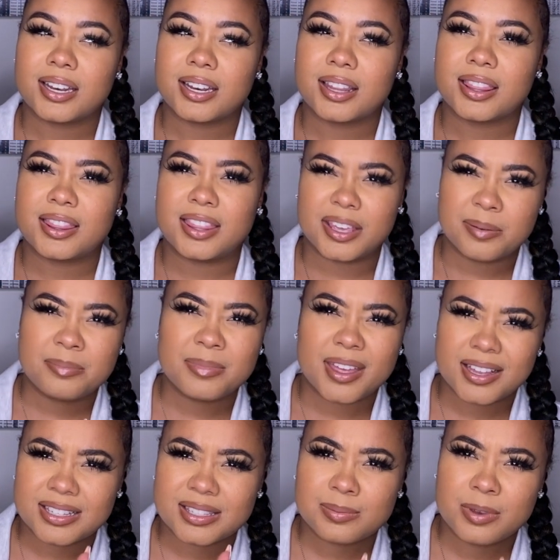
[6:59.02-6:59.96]
them
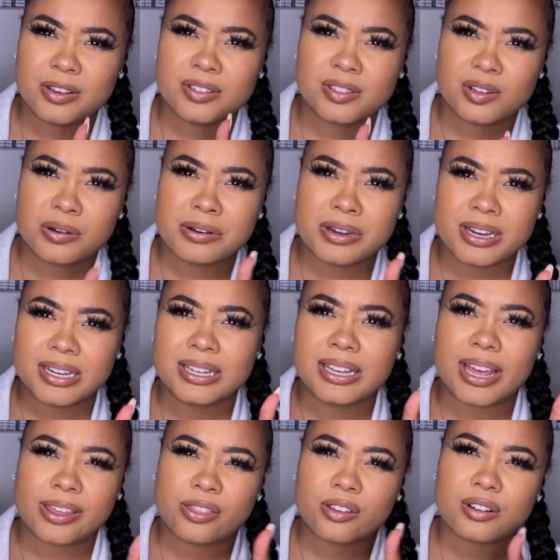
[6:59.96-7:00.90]
that smell so good,
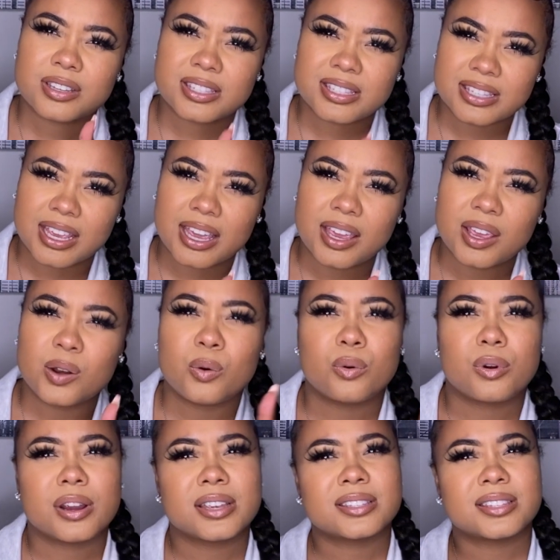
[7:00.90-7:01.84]
like their skin,
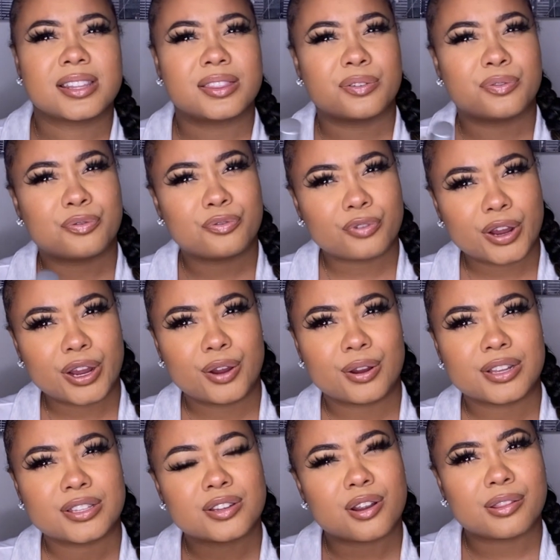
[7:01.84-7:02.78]
or is it the
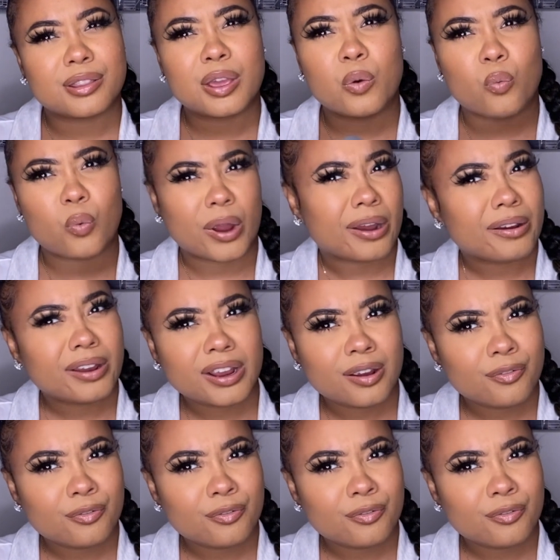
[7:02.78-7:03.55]
fragrance? Are they wearing a